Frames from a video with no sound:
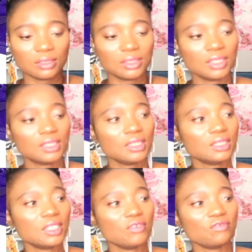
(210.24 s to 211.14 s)
This
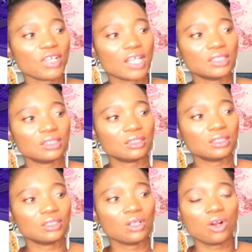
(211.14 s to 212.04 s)
is the Vans
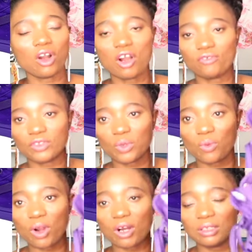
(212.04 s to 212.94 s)
off the
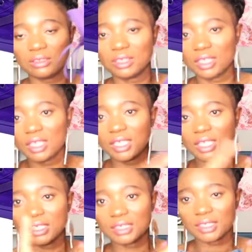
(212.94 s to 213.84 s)
wall.
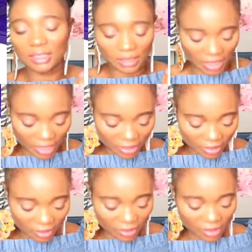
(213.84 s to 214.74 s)
It's a
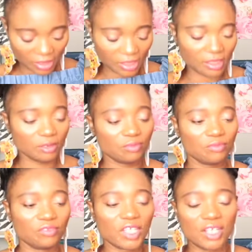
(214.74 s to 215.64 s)
skating sneaker.
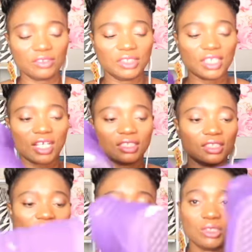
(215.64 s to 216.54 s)
Very nice.
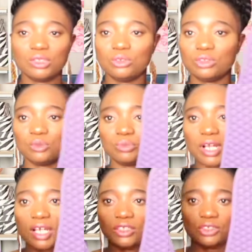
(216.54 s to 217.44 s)
This one looks
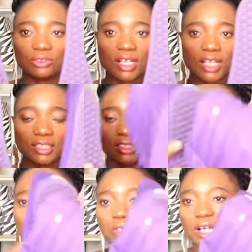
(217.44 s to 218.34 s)
brand new, guys.
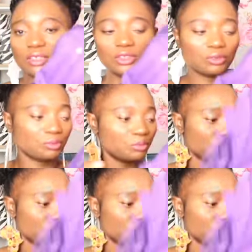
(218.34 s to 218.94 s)
Brand new.